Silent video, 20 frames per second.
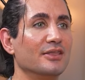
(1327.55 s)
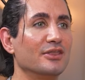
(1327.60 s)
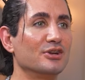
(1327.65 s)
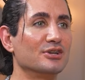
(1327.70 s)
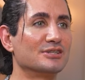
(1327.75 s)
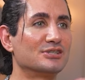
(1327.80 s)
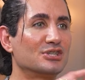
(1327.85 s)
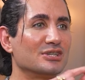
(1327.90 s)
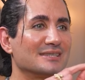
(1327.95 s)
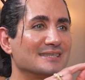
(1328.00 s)

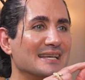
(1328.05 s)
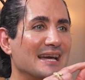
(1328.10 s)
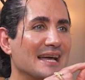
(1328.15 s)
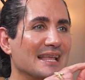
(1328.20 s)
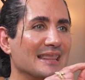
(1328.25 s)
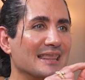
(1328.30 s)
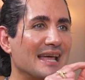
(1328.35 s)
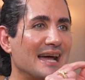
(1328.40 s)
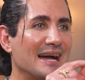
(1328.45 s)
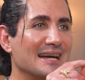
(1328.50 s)
there's just
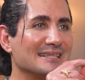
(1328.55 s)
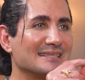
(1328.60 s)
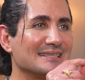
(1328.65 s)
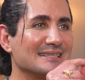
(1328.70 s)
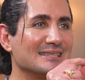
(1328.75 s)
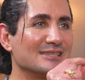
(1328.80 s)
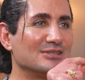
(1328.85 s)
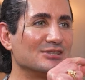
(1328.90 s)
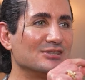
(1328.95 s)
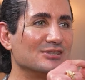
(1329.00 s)
that last
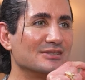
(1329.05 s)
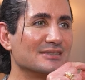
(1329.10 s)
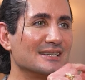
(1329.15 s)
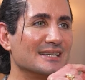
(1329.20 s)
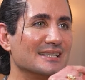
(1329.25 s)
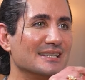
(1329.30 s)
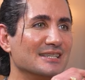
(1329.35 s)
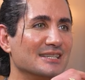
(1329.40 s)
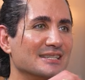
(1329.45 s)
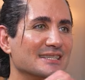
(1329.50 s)
little,
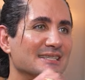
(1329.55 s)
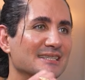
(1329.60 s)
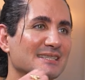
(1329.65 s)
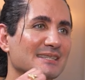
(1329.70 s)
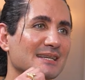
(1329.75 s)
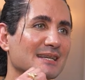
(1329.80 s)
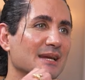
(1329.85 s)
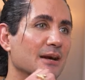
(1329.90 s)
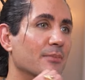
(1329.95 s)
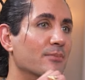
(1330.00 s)
and it just
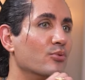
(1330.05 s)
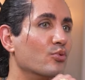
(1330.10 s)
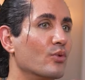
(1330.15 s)
is like a